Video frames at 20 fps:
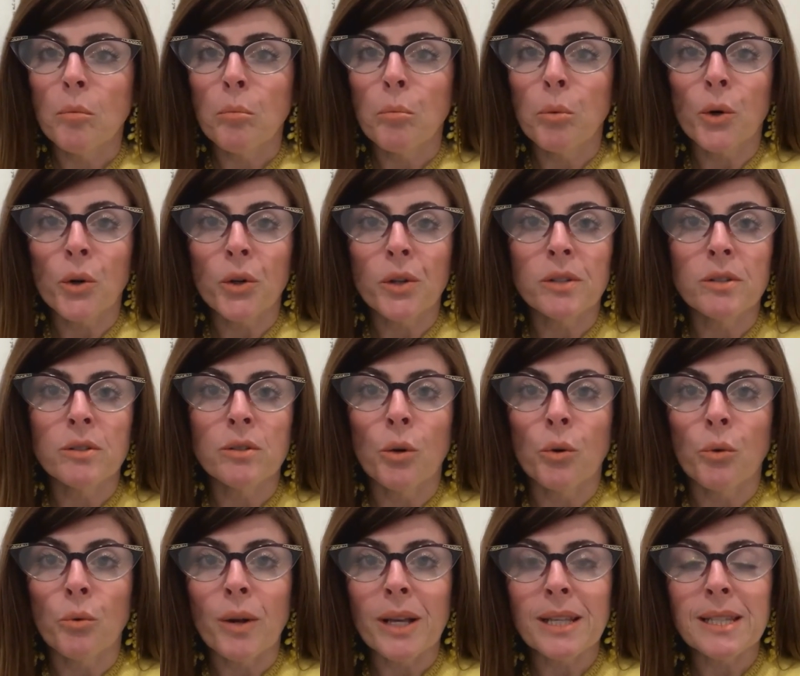bored, or
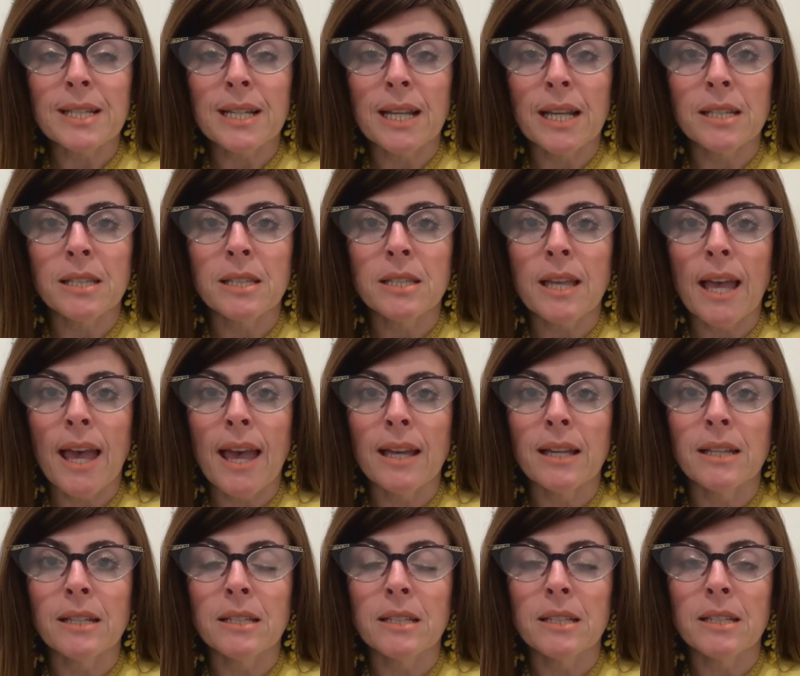restless,
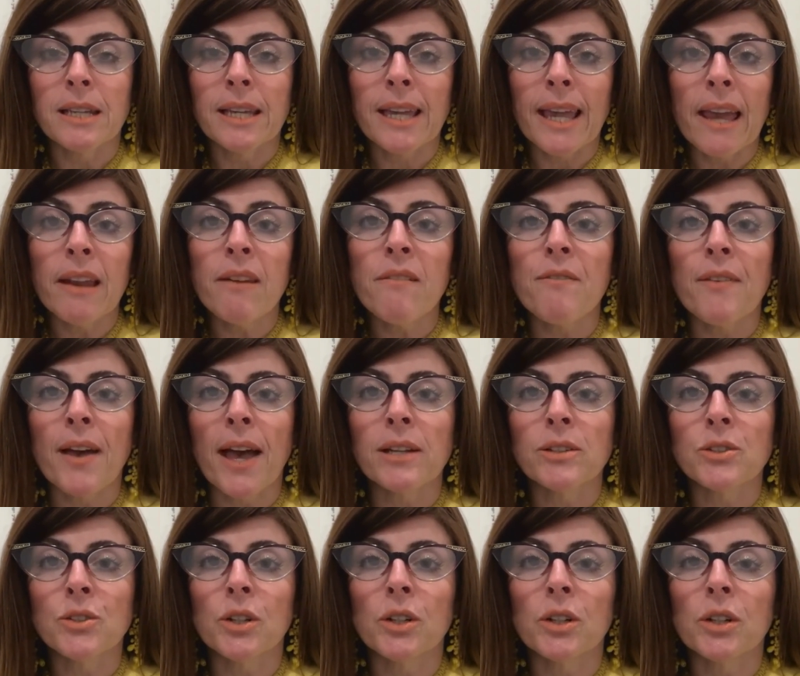and can
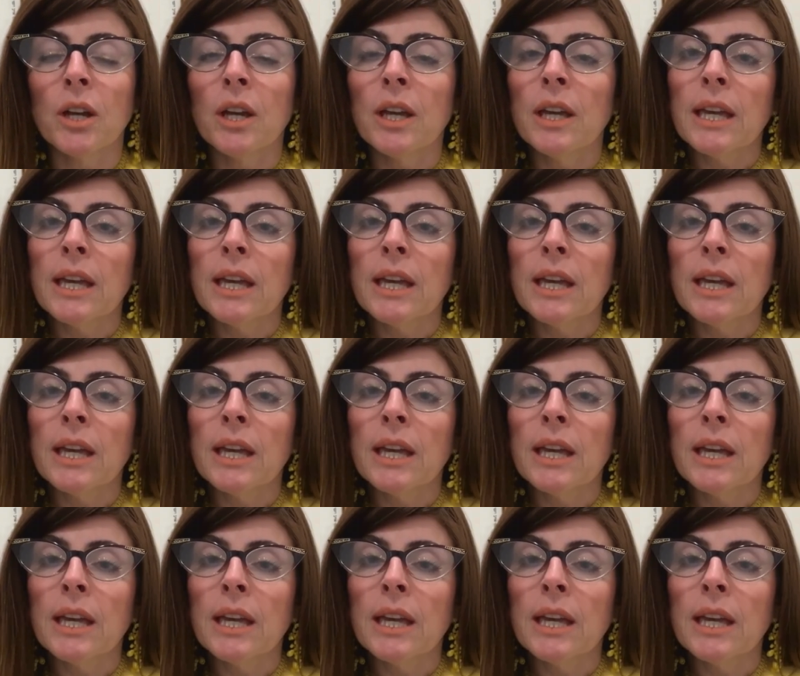factor